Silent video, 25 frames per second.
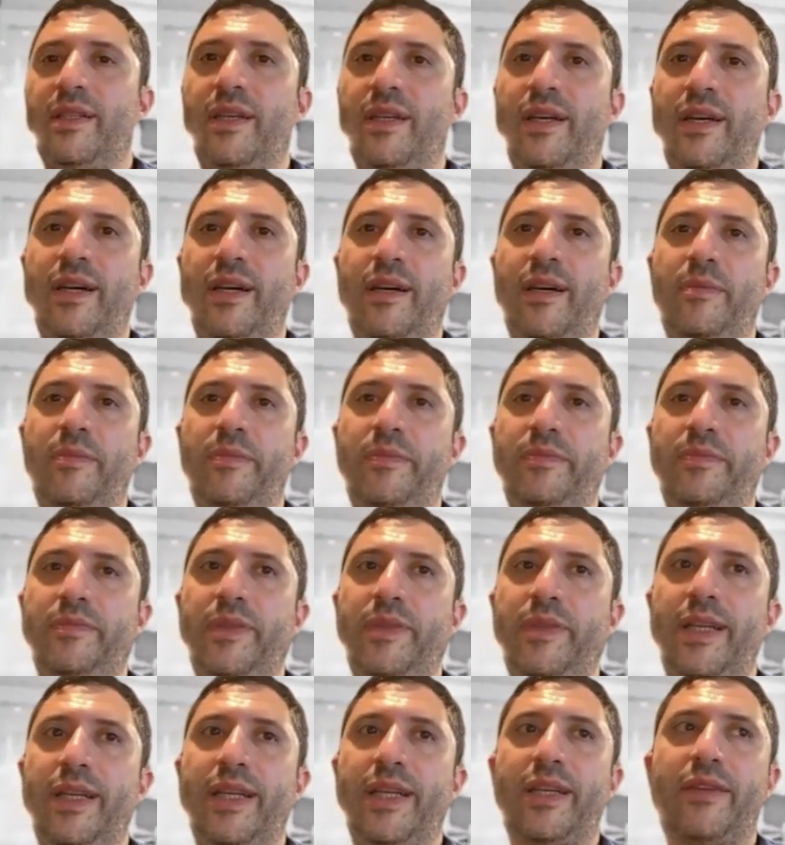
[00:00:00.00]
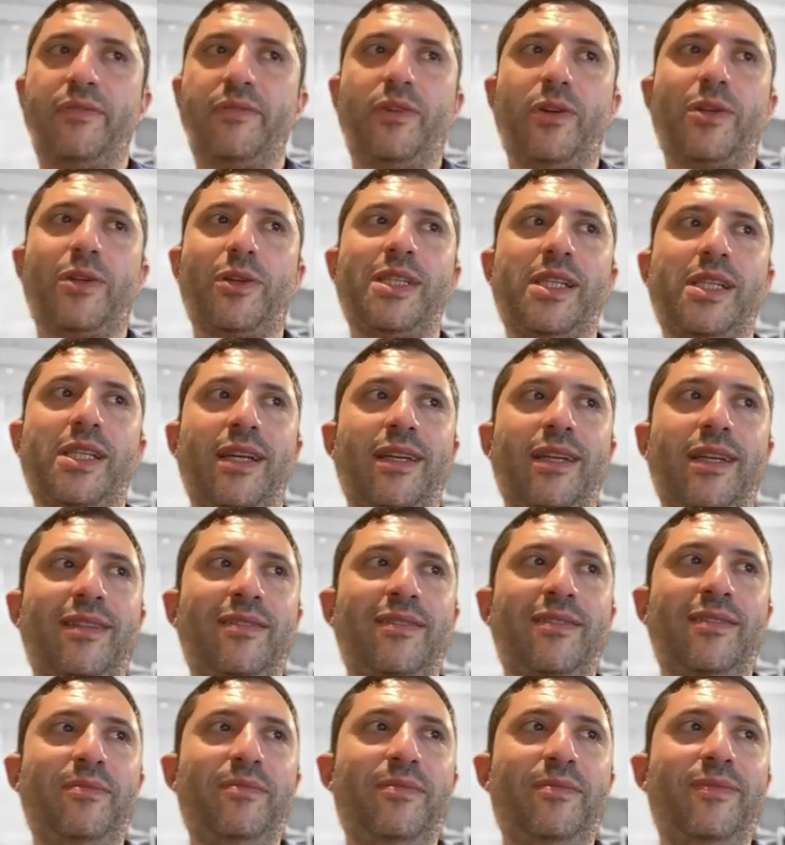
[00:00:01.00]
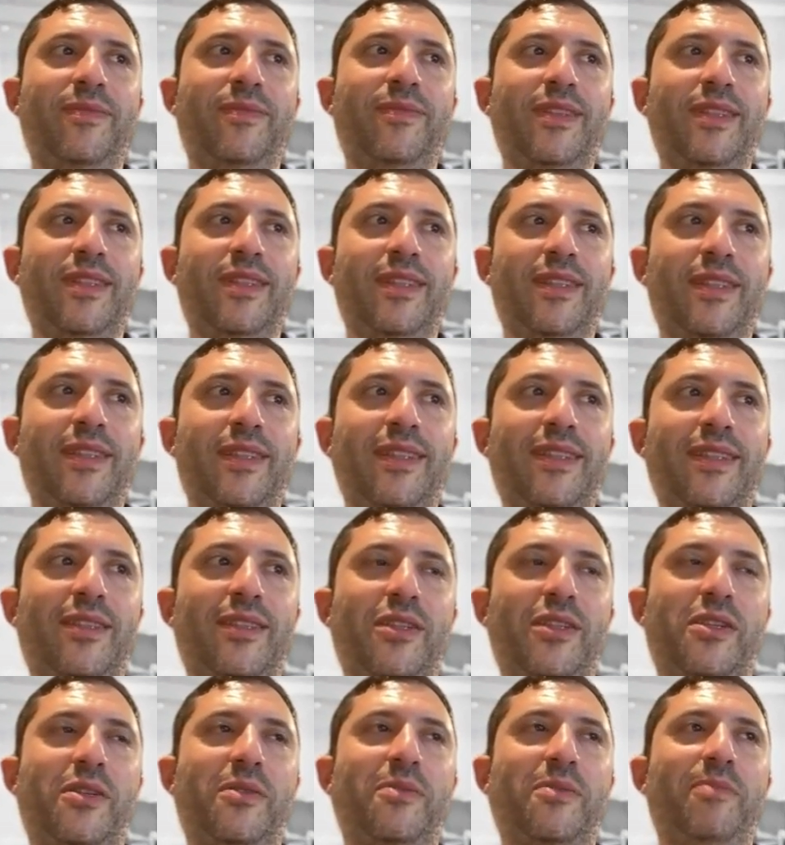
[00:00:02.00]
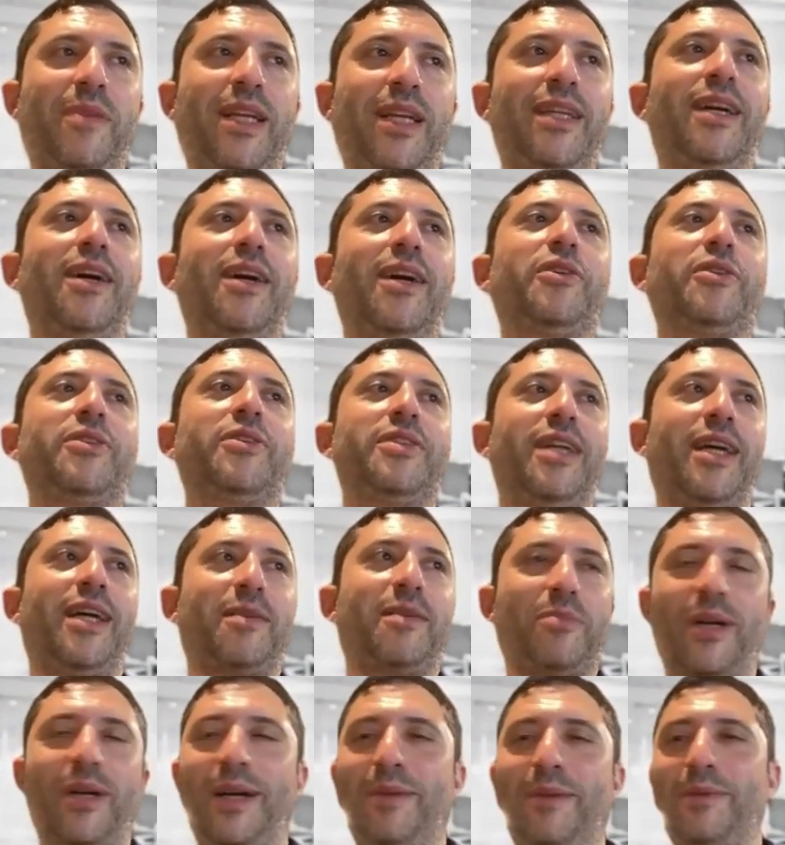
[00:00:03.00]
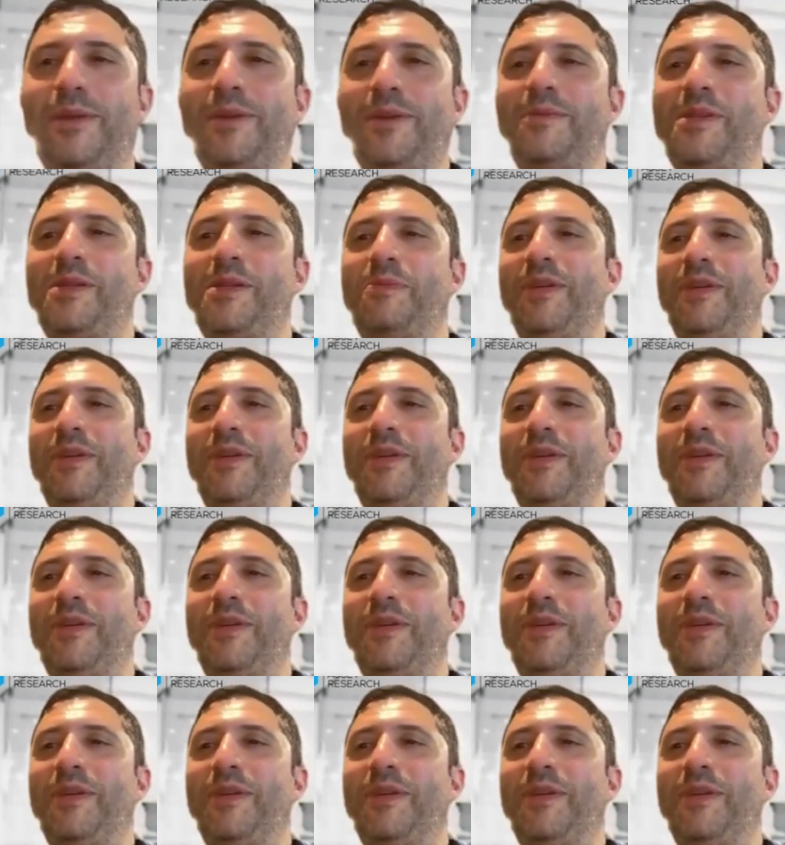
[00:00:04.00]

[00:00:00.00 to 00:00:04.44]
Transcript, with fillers: Um, and I can focus on, there's many other tech problems